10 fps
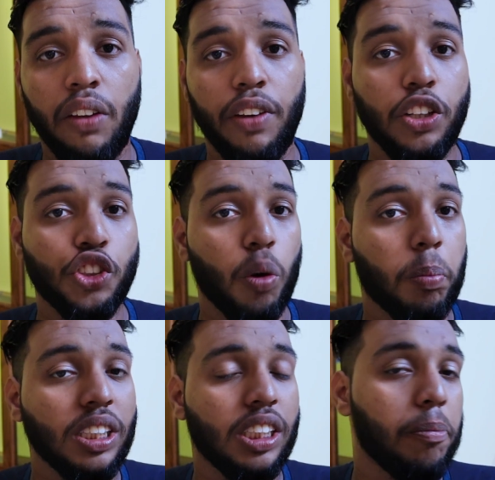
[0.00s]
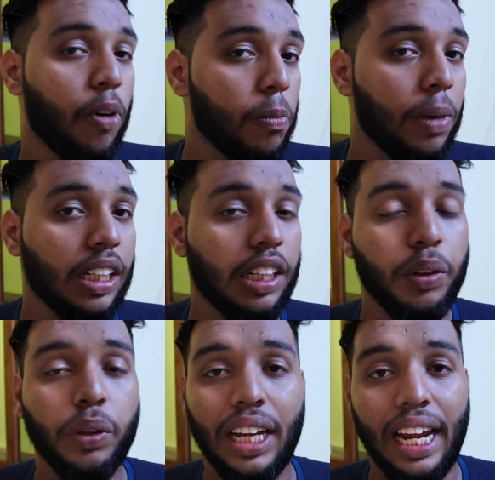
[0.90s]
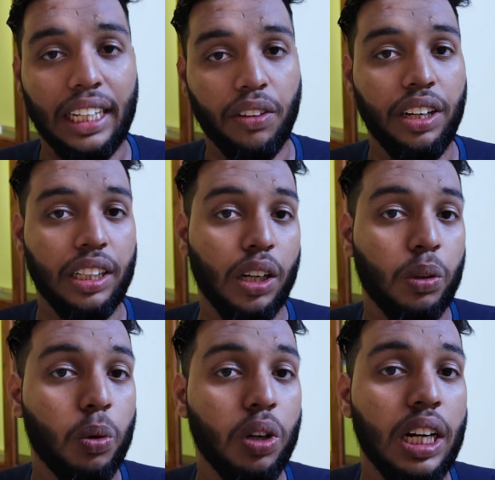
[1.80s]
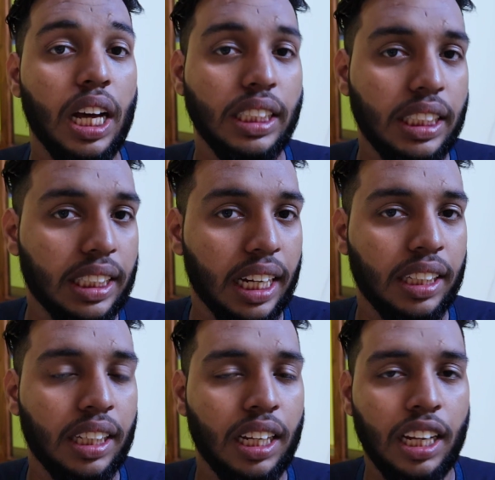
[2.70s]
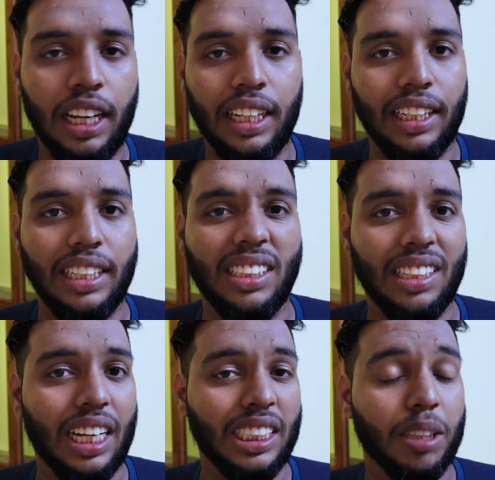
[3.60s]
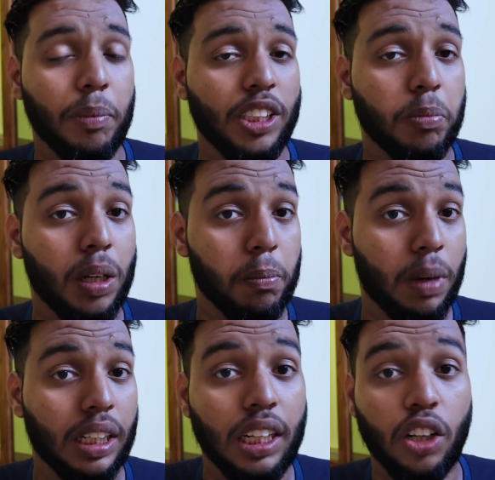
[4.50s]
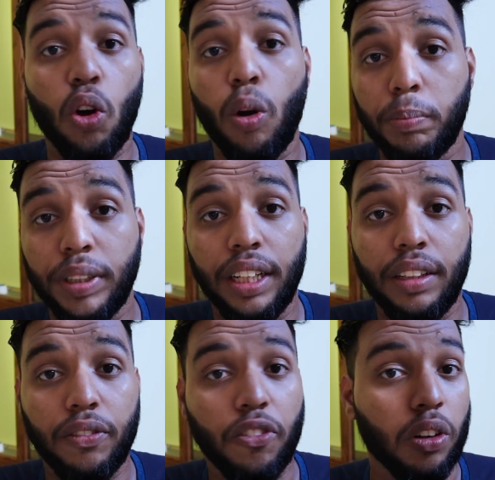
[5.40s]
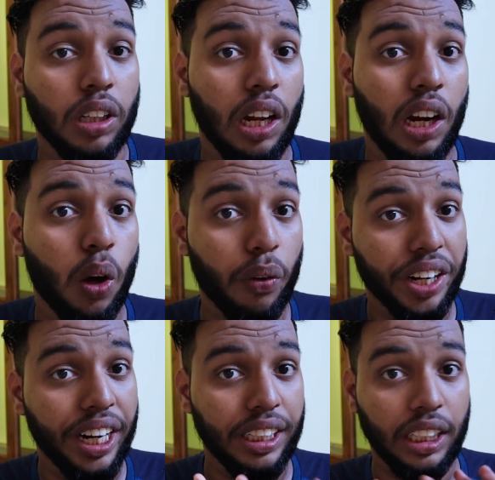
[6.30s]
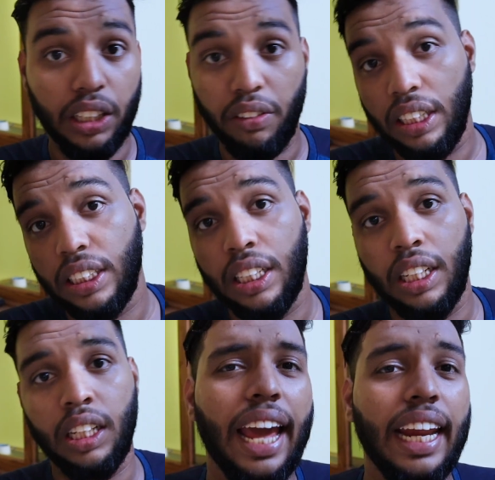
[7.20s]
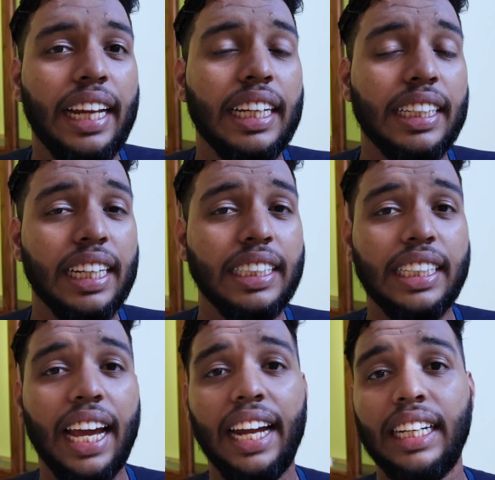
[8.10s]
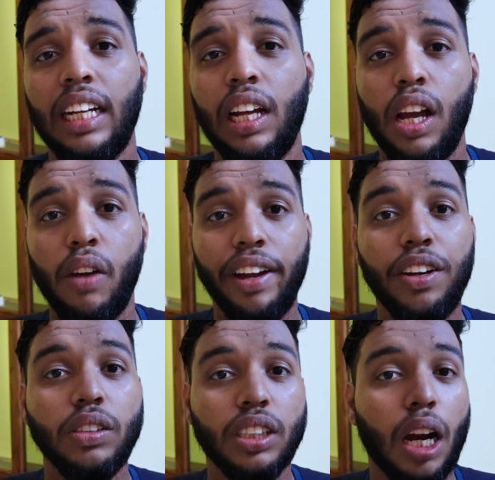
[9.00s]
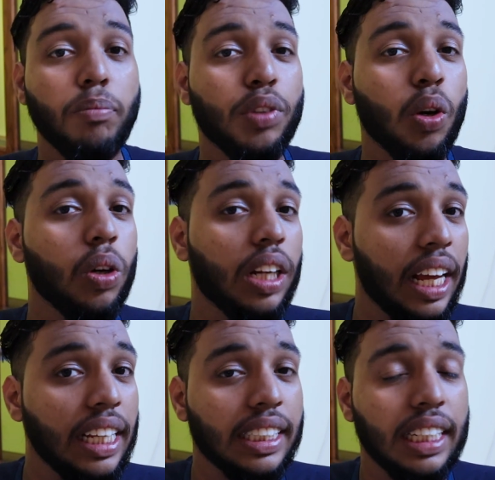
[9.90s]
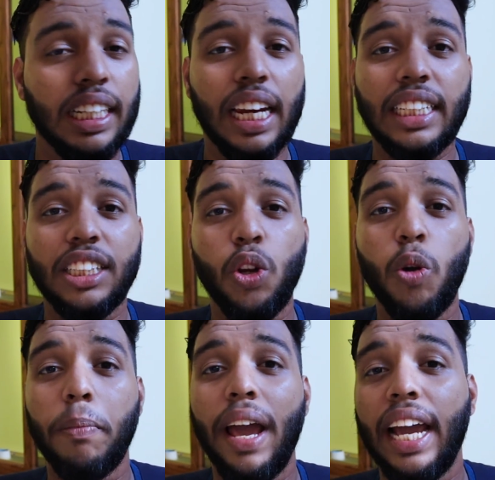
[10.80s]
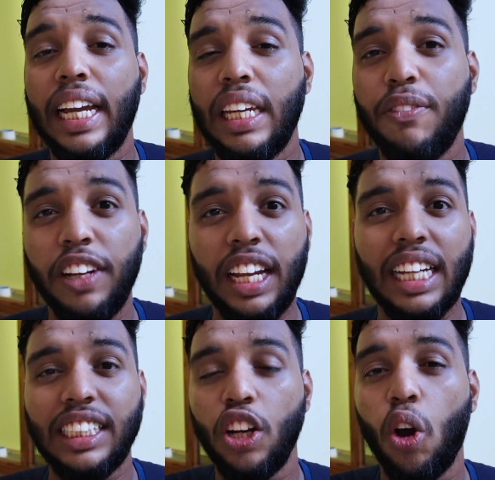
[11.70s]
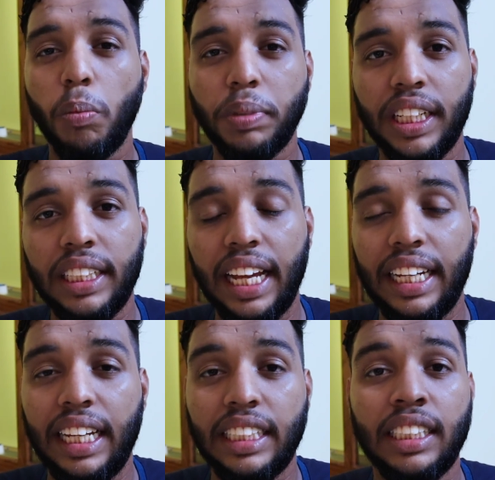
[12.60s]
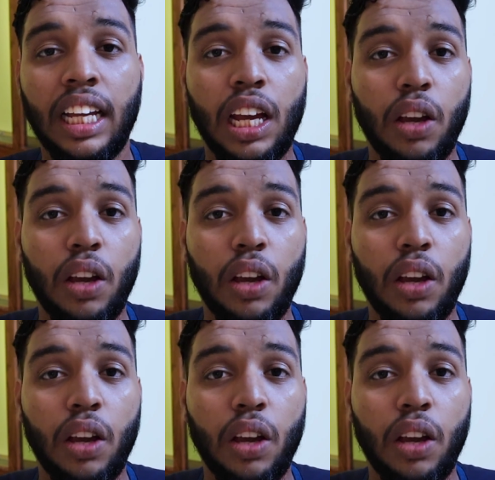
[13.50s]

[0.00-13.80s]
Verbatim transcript: when you short press the power button, you can activate the Google Assistant. That's the customizable button option for the lower end device. And another thing is that when you scrub through text, there is new magnification option that is